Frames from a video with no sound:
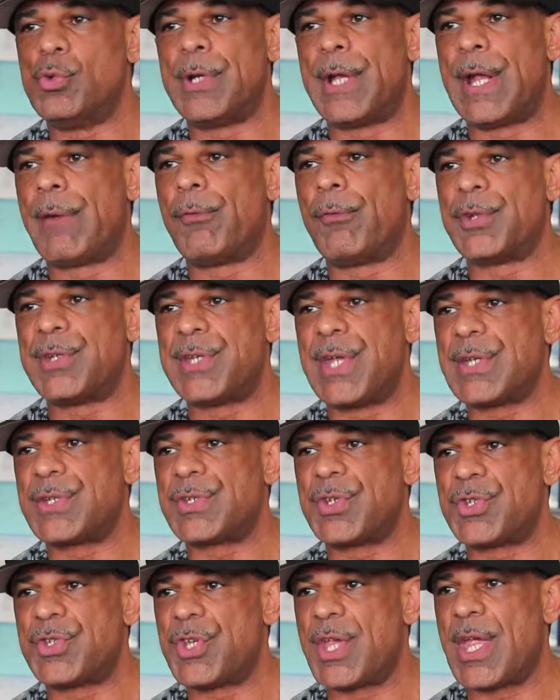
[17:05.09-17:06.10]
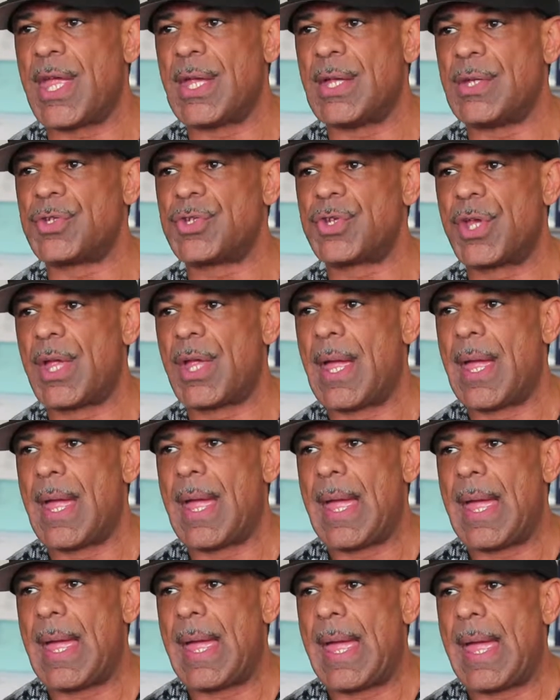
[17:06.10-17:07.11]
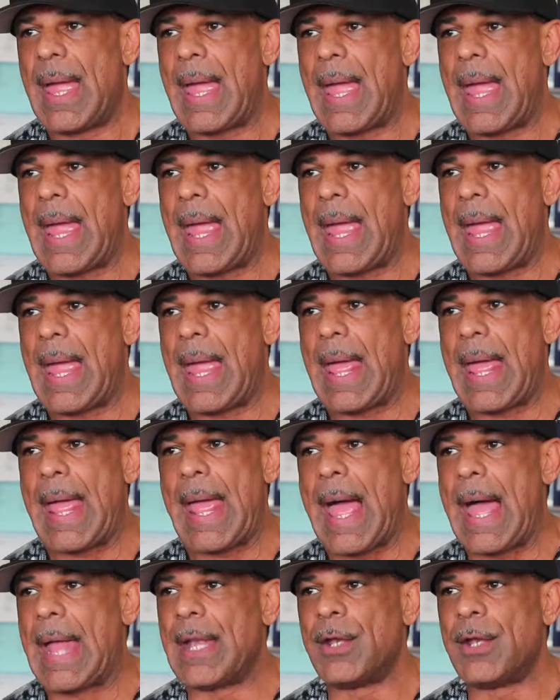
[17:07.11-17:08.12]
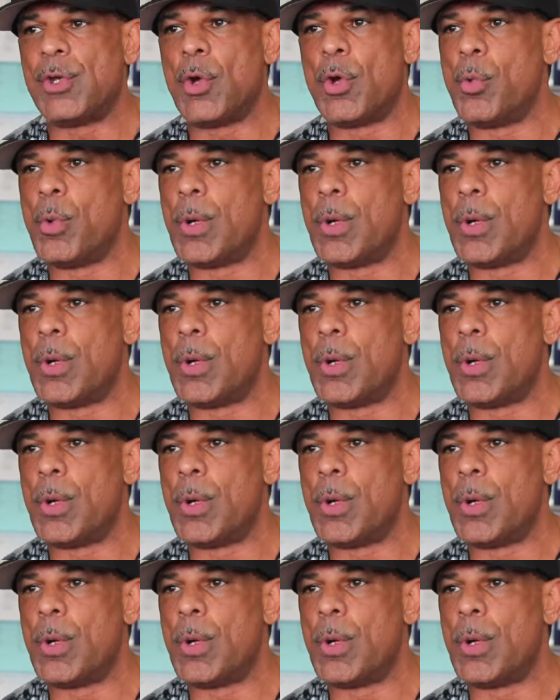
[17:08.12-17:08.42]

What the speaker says: whatever it takes to change. And I didn't know